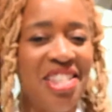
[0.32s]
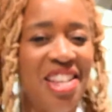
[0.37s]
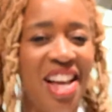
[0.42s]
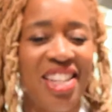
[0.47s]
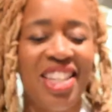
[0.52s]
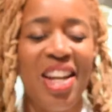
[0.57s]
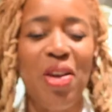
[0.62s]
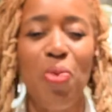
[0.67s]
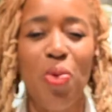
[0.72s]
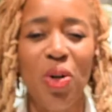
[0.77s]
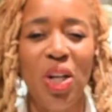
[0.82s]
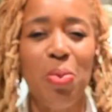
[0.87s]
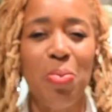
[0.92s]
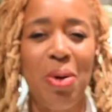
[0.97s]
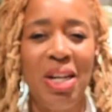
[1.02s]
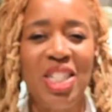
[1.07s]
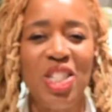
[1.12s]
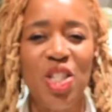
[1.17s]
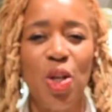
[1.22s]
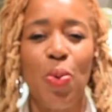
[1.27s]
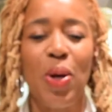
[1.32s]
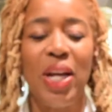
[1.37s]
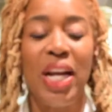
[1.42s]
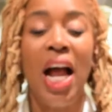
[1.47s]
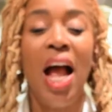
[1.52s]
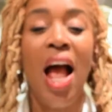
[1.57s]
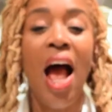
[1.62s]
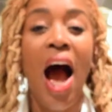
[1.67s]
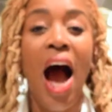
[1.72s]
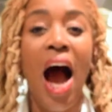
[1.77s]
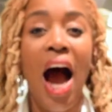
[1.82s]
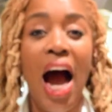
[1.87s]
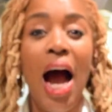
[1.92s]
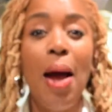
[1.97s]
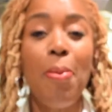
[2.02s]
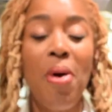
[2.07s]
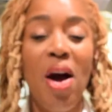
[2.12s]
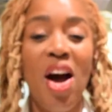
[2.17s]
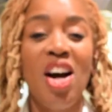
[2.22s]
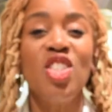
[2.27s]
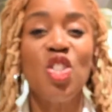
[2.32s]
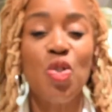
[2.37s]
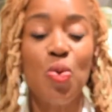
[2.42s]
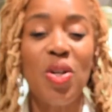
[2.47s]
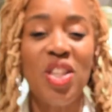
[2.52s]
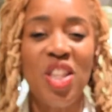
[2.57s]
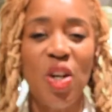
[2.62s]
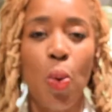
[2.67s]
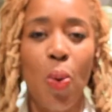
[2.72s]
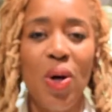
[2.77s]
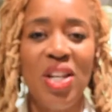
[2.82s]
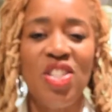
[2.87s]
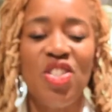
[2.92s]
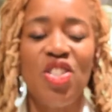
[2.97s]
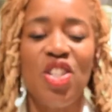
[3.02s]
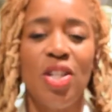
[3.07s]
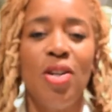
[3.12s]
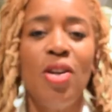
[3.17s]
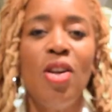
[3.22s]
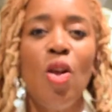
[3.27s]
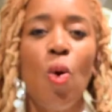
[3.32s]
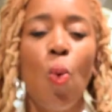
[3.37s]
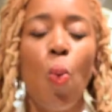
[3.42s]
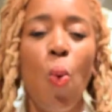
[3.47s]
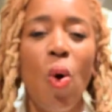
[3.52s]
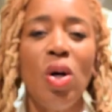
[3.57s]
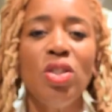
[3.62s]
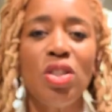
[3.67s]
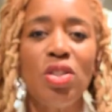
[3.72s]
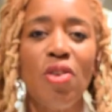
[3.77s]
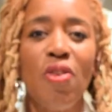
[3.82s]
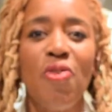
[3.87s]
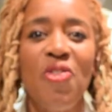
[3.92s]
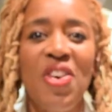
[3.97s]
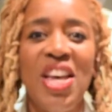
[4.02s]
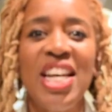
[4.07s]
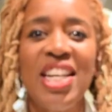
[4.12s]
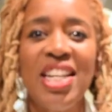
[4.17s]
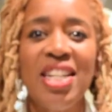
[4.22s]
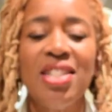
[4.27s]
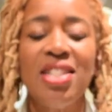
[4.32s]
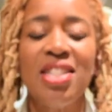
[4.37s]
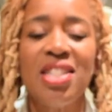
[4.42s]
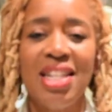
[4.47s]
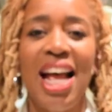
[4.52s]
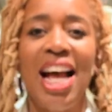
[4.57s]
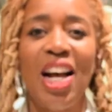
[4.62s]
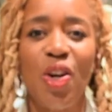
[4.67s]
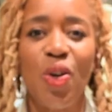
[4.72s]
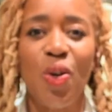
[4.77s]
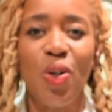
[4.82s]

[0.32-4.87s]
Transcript: Sunday, what am I doing? I'm answering the question, what do vegans snack